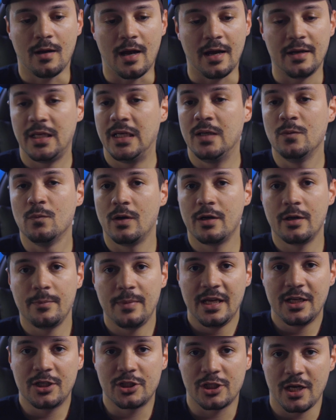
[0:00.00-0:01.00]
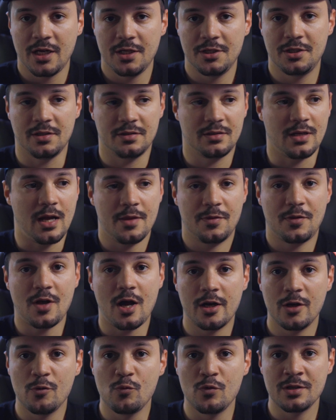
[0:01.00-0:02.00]
I didn't want to make changes. I
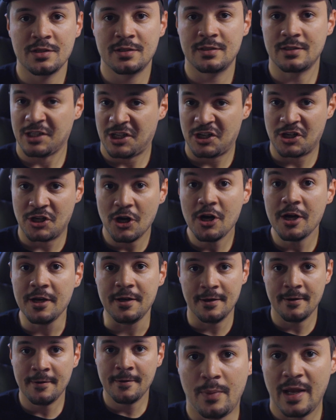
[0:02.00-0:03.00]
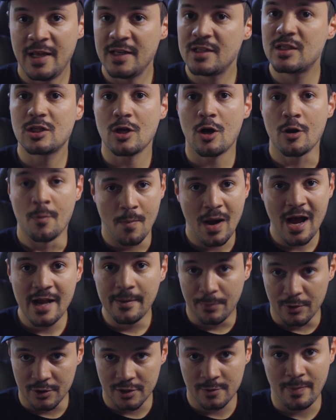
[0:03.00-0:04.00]
thought it was good based on my
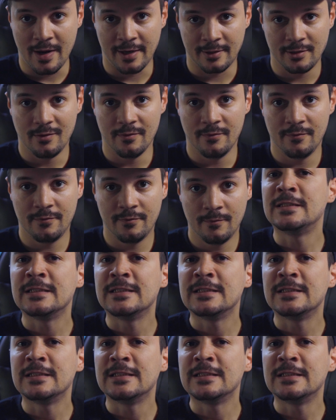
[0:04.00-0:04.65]
perspective.